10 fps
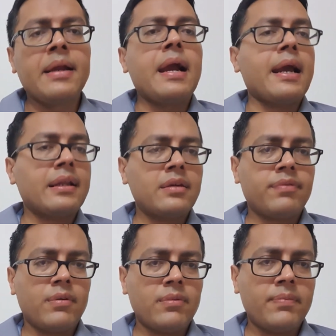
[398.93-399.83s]
Another
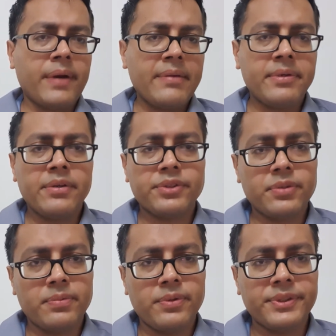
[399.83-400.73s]
form of primary
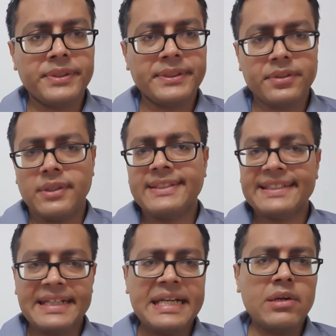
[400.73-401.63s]
osteoporosis is called
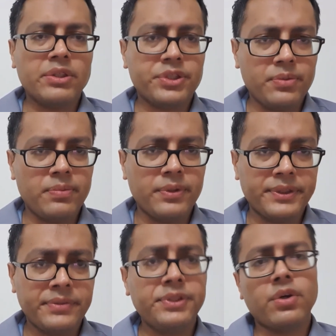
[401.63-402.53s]
senile
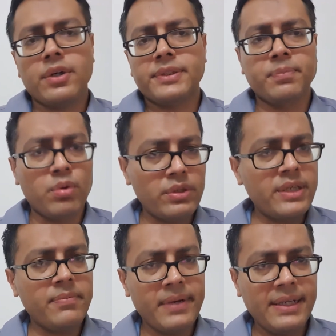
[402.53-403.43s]
osteoporosis, which occurs both
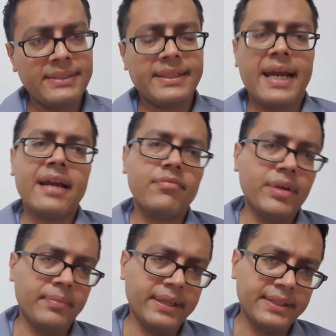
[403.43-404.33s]
in males and
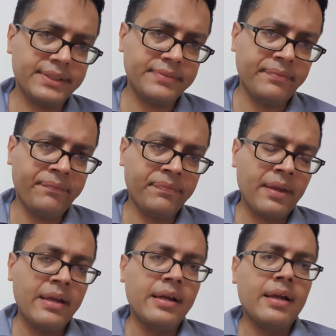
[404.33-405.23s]
females.
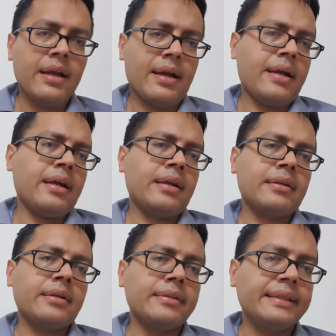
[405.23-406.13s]
And
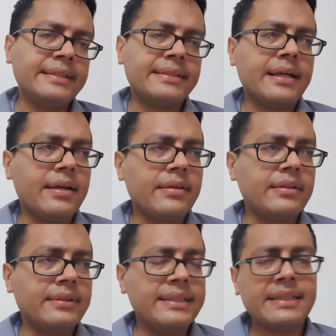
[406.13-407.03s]

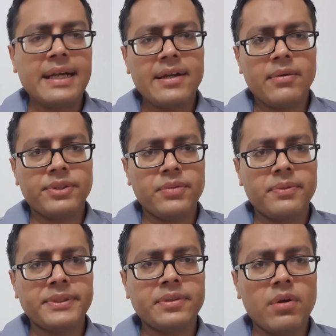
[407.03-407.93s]
this kind of
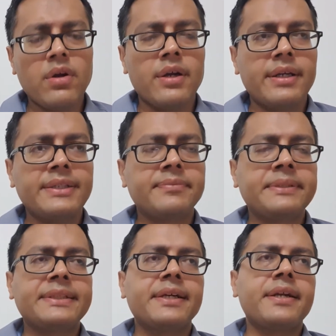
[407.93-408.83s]
osteoporosis occur is
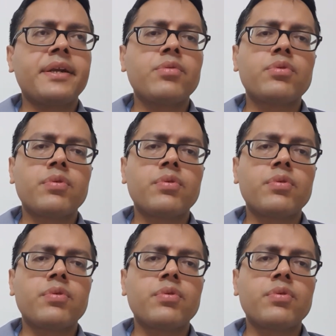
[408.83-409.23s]
basically due